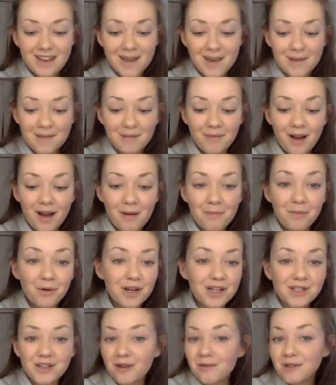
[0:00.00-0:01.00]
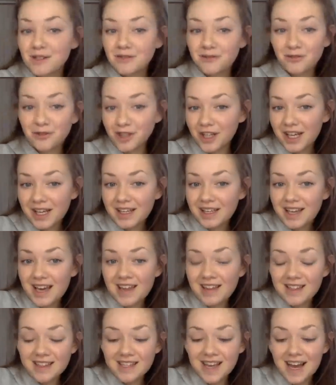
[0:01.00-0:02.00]
But it's always funny
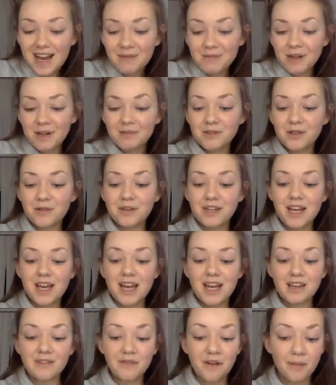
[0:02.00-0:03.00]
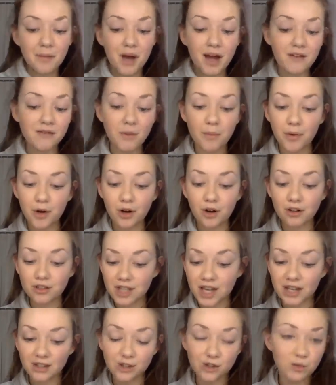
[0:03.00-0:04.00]
at the time when I'm doing it, and if I'm ever bored,
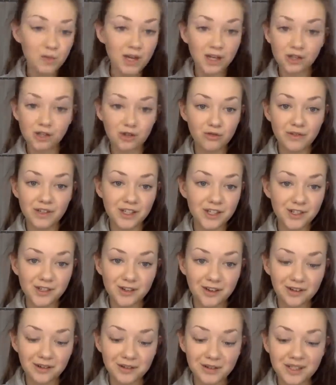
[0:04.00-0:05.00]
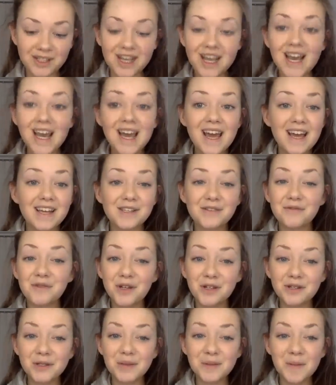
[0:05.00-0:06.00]
I'll just make stuff into songs. It's a
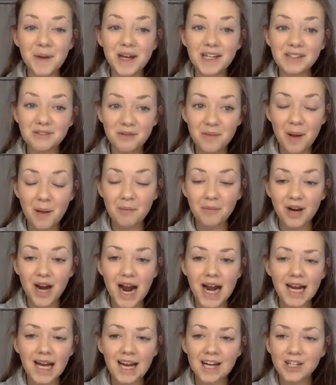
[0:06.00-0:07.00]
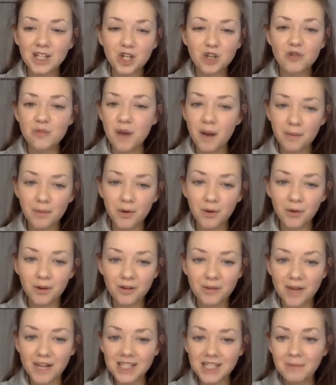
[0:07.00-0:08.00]
really good way to remember, and I actually remember one
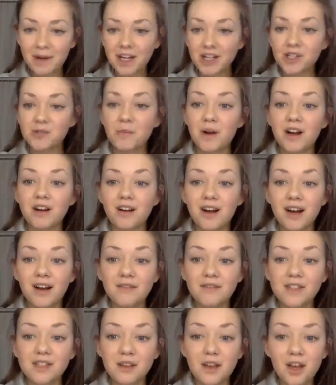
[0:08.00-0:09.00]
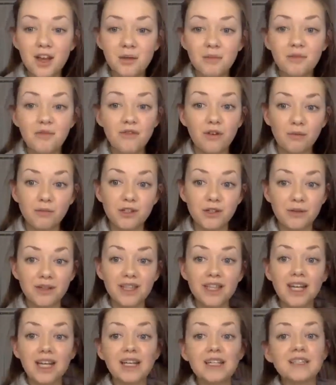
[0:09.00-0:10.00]
of my Spanish paragraphs from
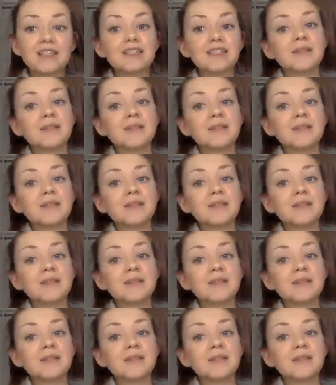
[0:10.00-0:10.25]
doing that.